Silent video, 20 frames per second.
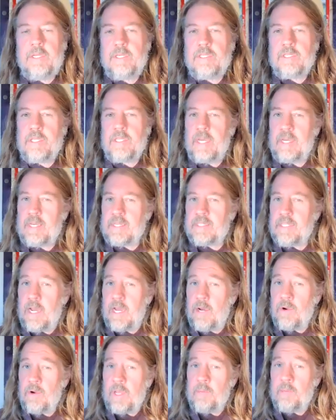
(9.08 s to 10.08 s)
text
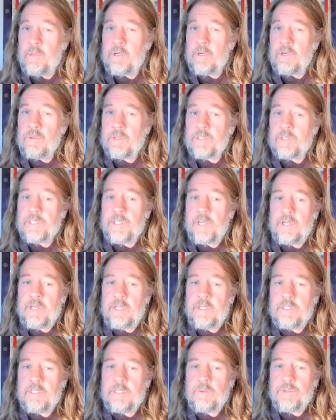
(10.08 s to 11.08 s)
Alchemical
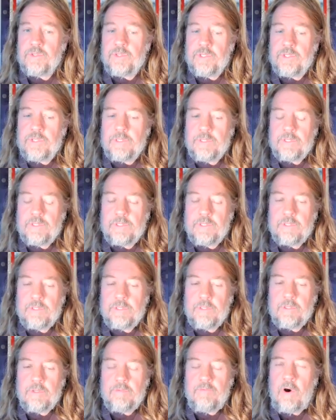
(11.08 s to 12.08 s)
Studies, which is
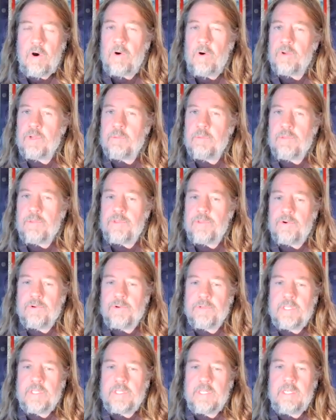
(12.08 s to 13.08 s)
volume
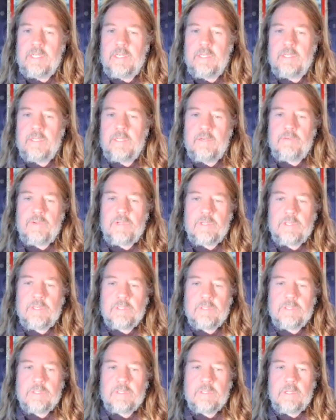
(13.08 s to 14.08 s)
13 of
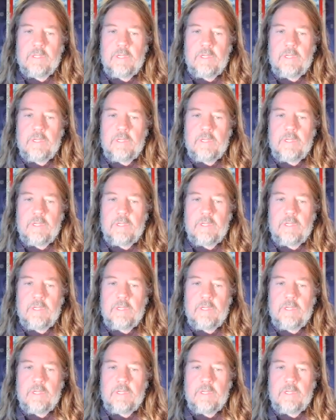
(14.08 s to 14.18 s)
his